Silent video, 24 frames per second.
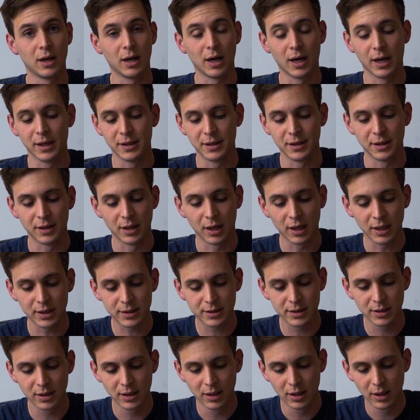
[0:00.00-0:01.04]
I did
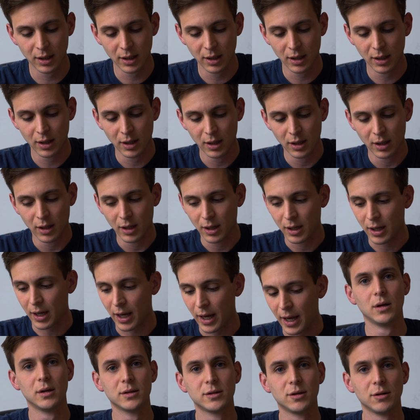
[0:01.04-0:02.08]
not.
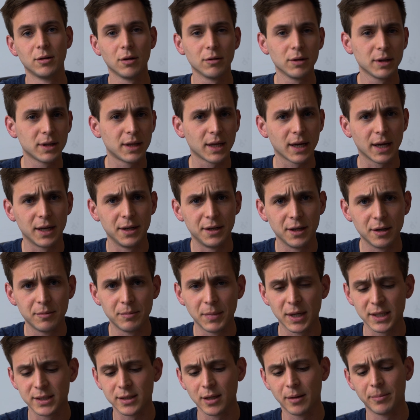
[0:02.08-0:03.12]
So the only thing I did
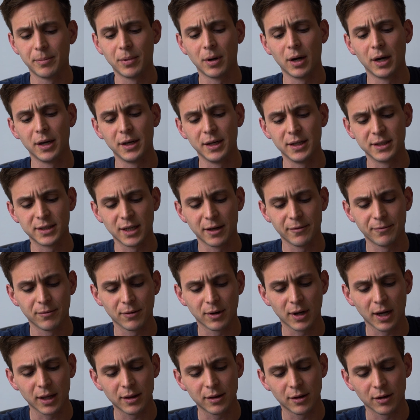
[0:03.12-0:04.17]
mess up on is I
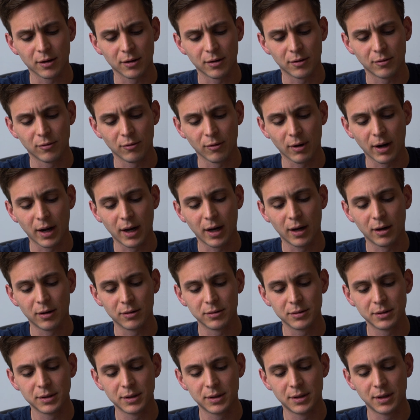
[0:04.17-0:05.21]
forgot to
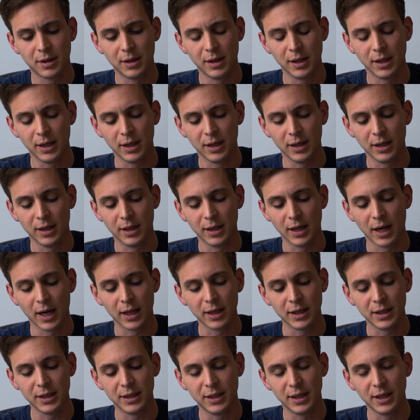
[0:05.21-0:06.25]
ground the
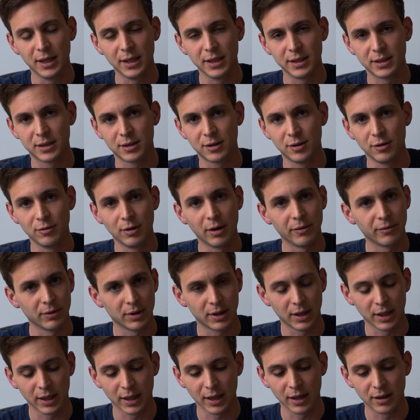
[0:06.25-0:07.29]
LEDs to
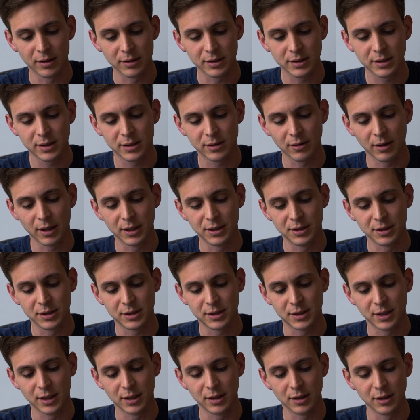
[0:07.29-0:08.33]
everything else, so I
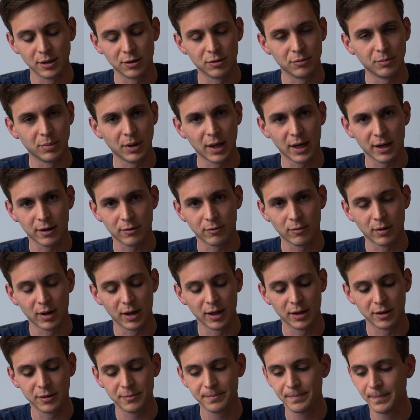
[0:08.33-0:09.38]
just did a little black
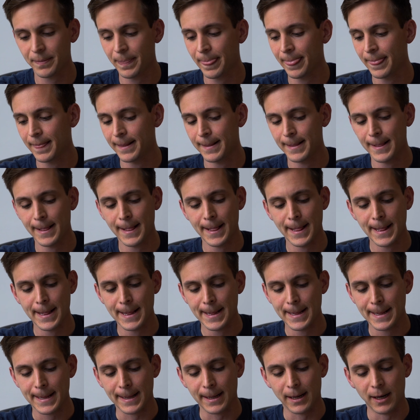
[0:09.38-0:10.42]
wire.
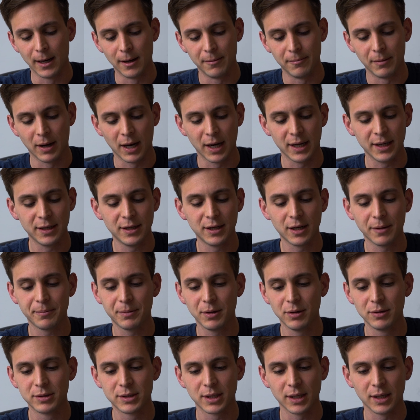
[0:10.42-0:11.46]
I ended up
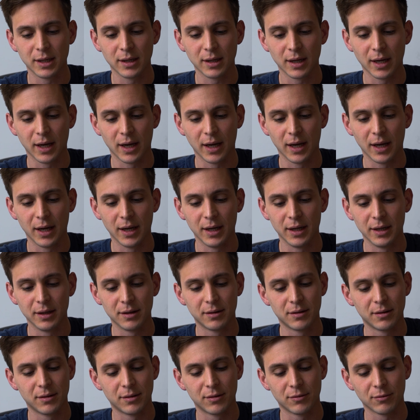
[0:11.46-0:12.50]
using
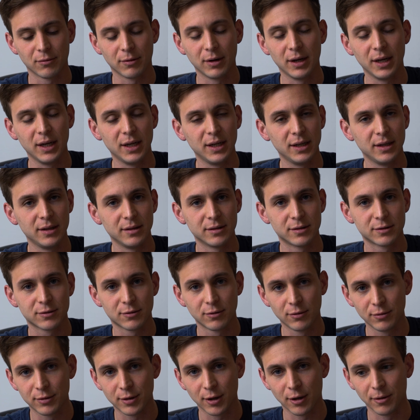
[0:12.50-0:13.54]
3
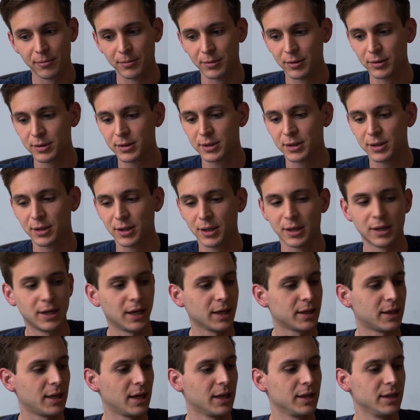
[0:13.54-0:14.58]
screw terminals to
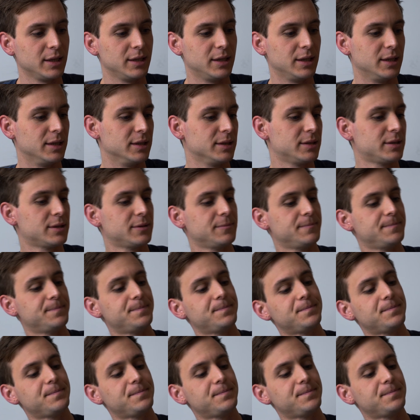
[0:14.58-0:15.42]
connect the LEDs.